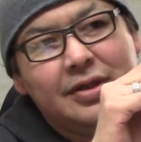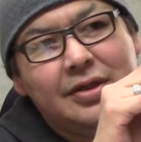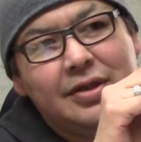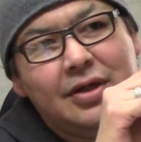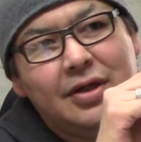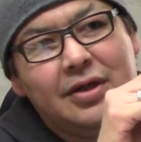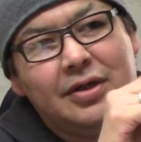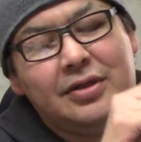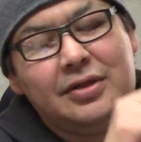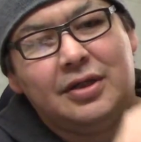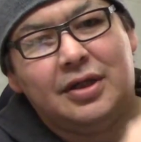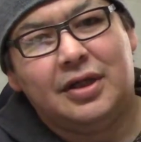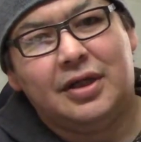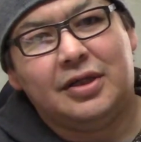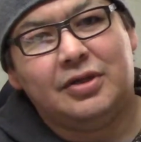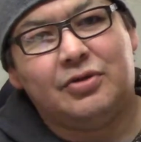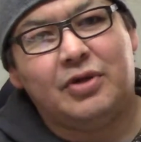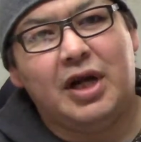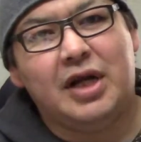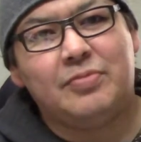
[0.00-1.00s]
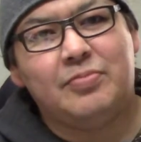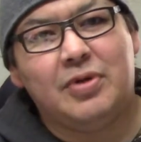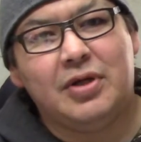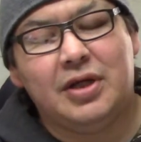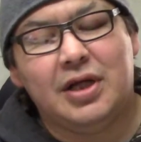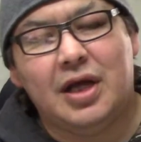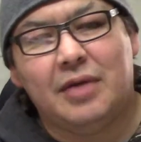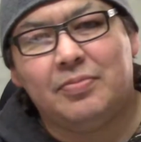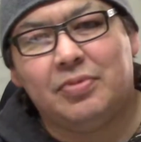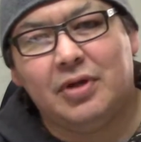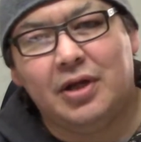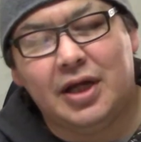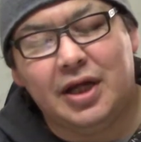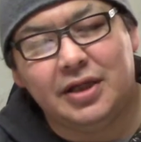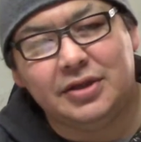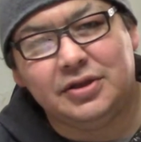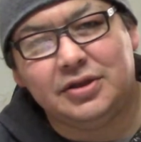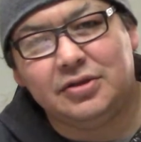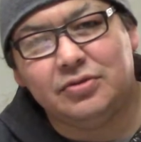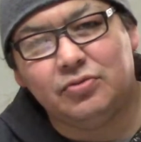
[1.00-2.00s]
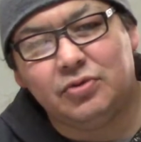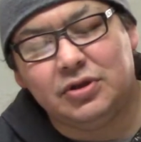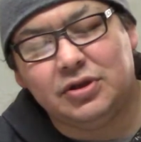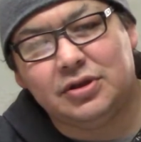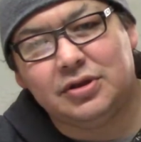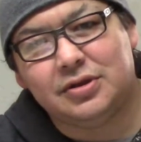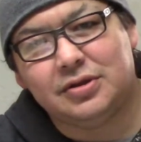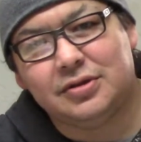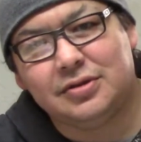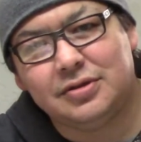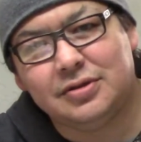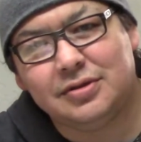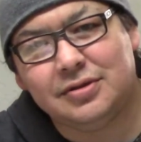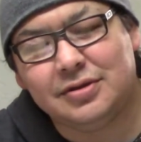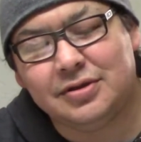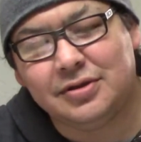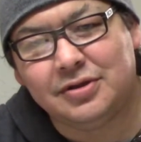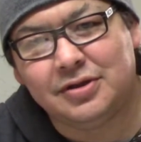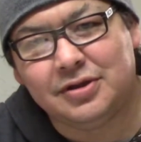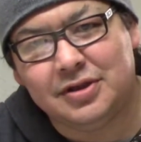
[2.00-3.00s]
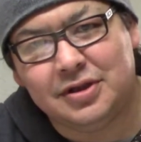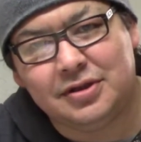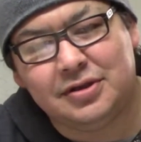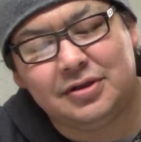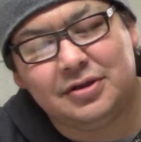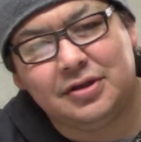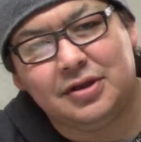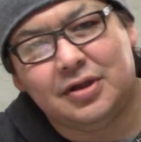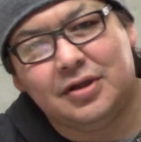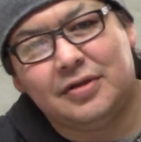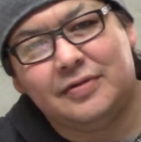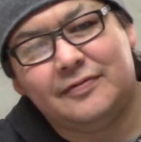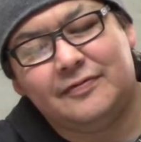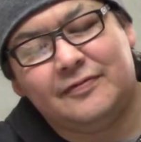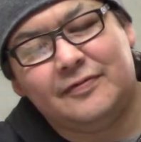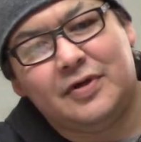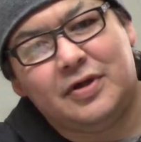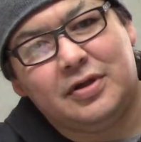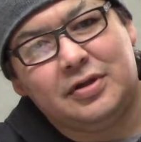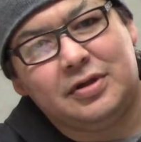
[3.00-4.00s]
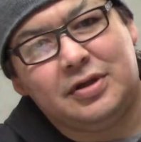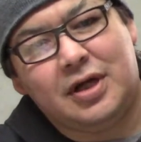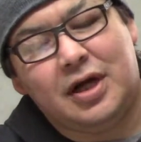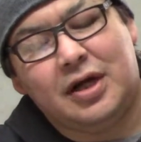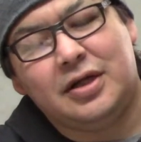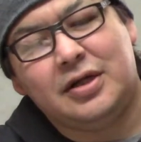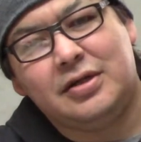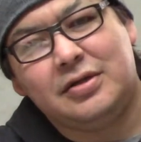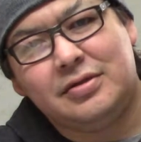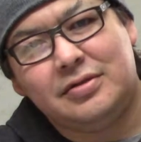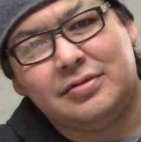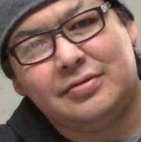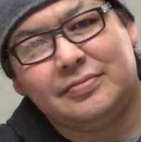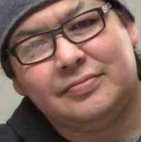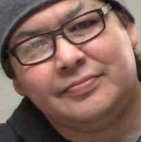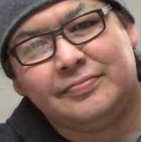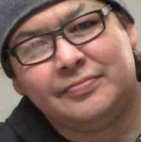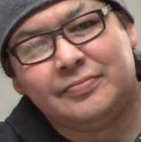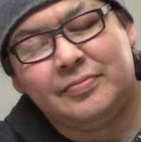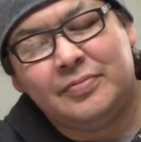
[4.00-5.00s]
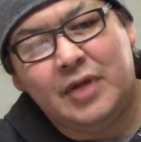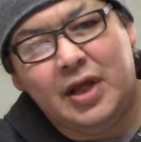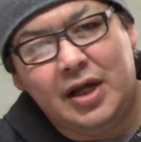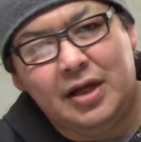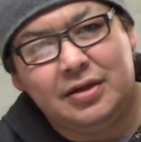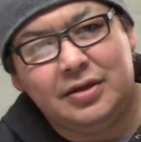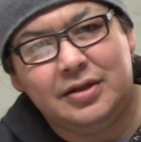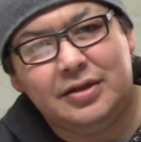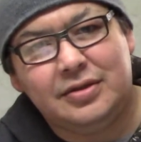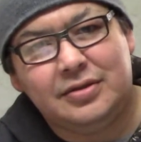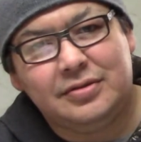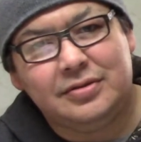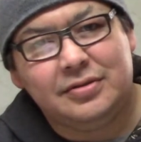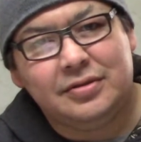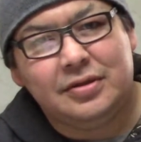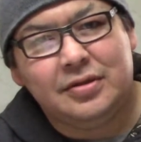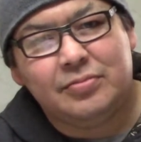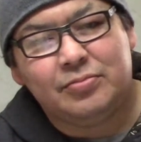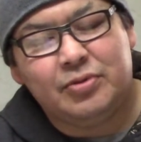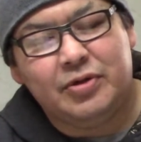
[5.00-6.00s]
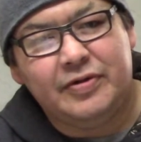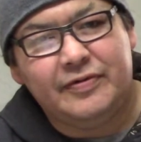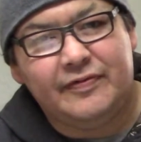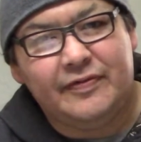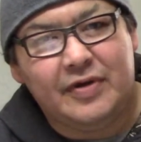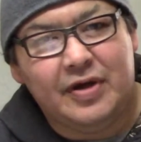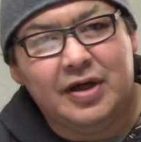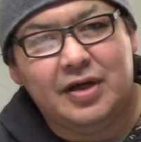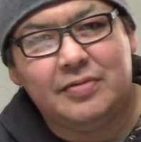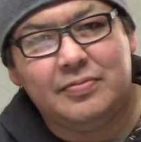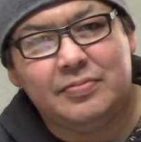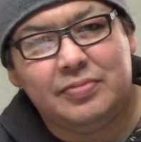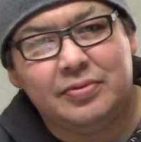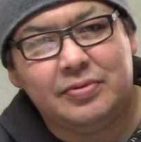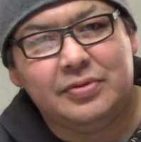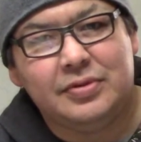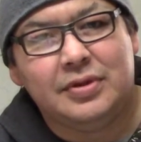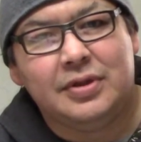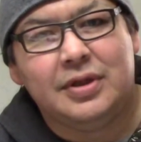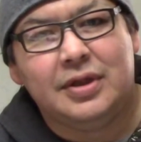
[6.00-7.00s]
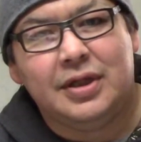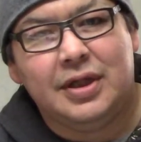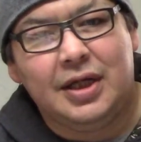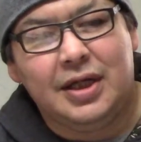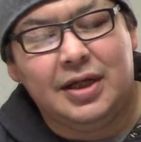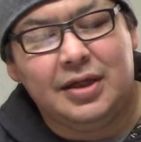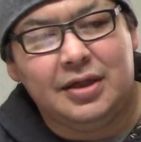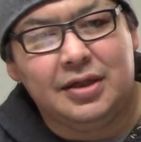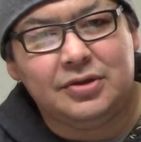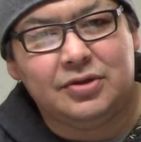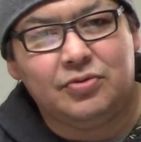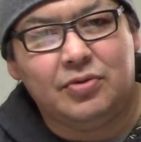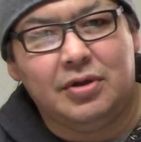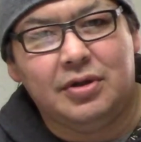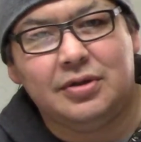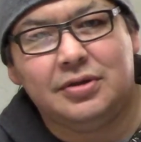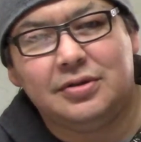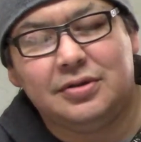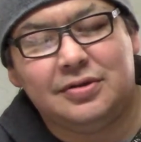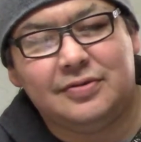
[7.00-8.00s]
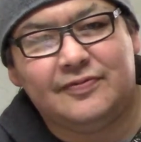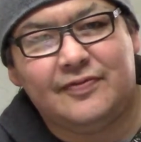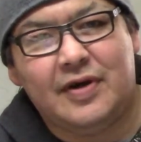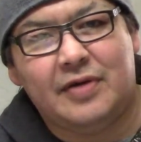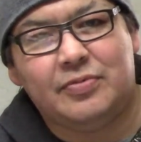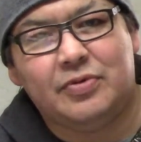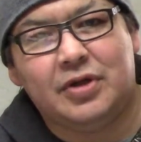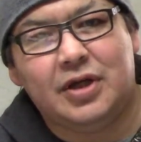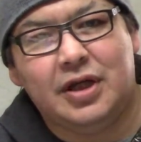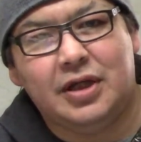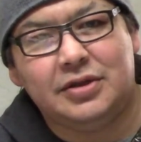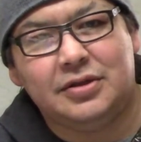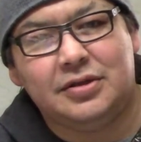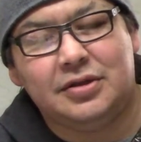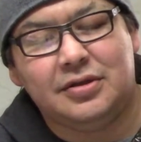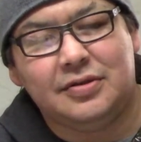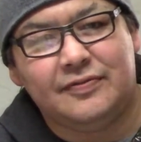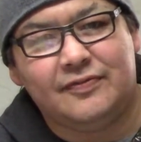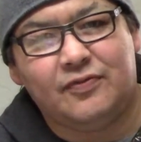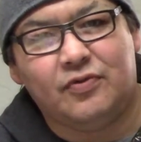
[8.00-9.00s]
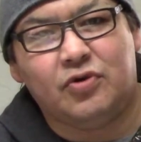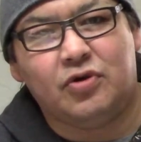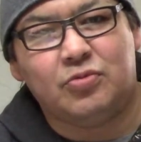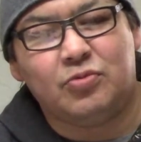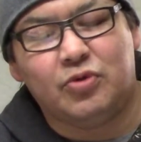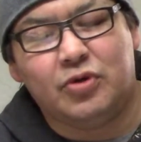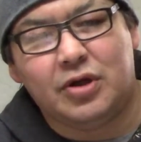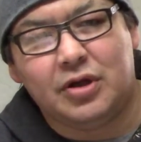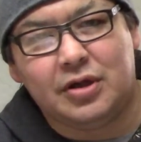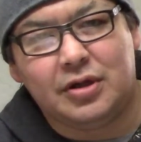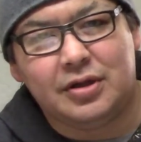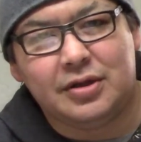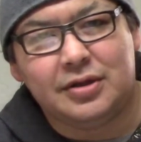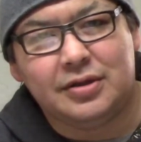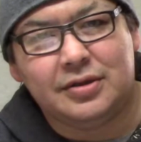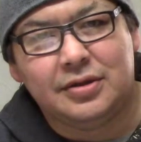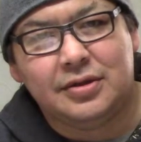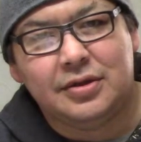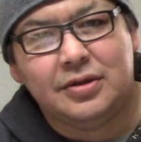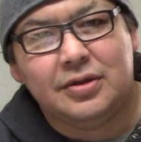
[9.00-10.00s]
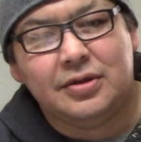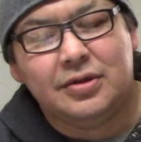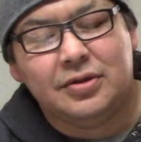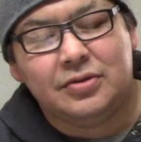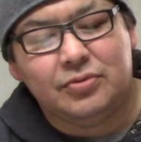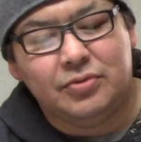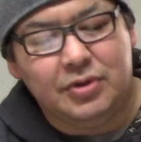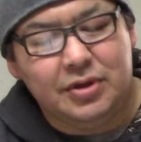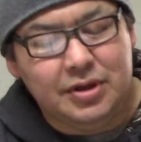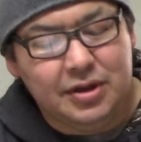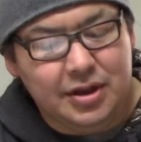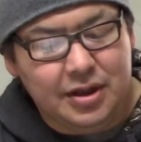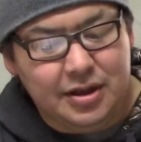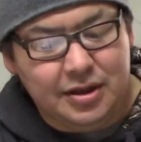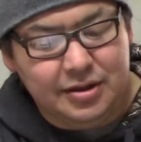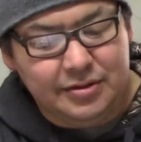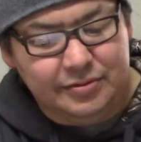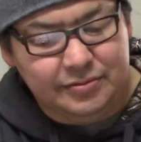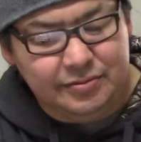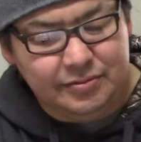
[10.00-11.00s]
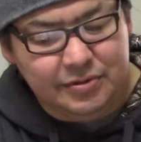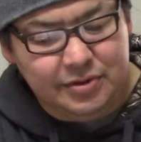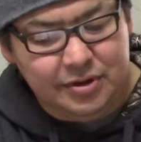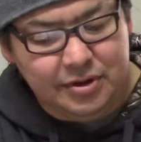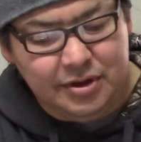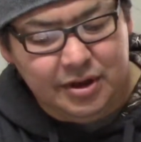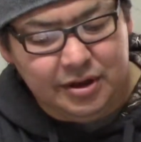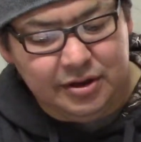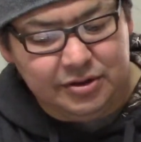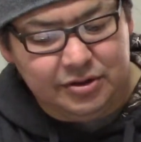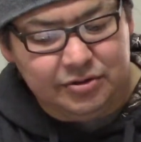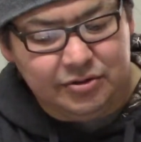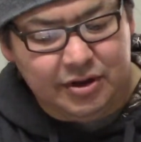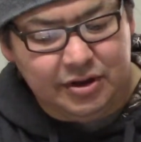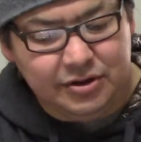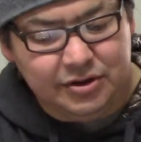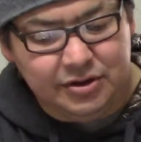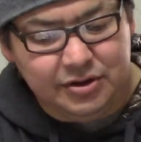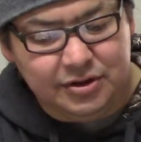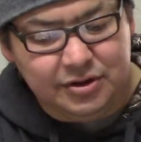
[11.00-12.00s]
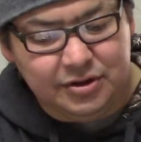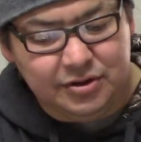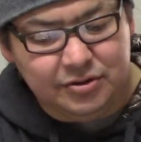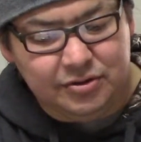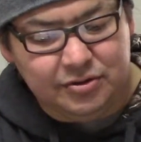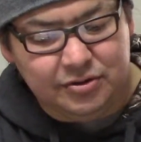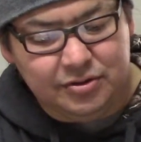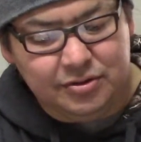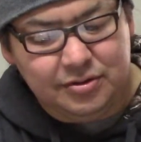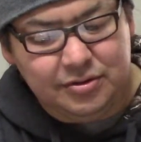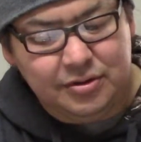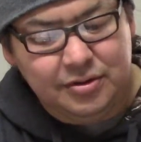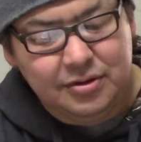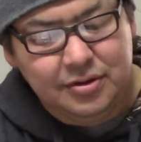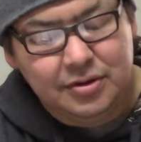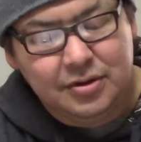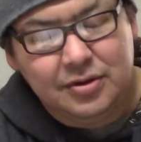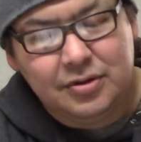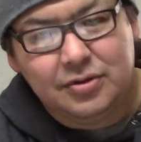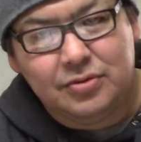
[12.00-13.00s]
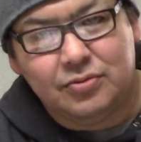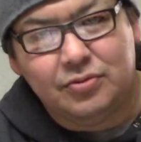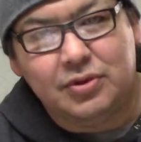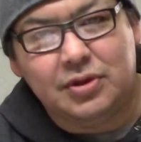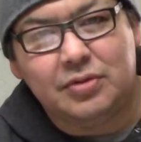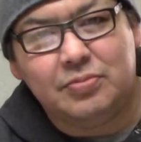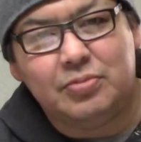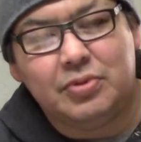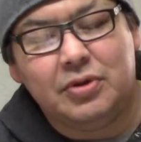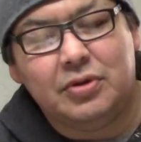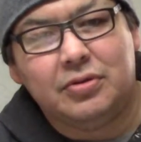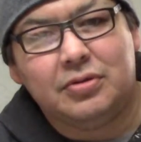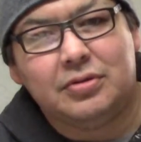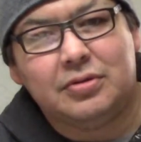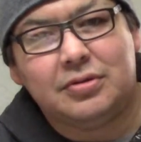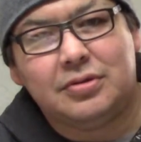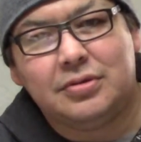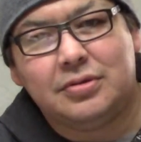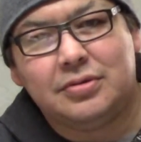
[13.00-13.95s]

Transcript: on a grade beam application, which consists of cutting, nailing, prefab, and as well as fabrication of formwork. We dug trenches, we built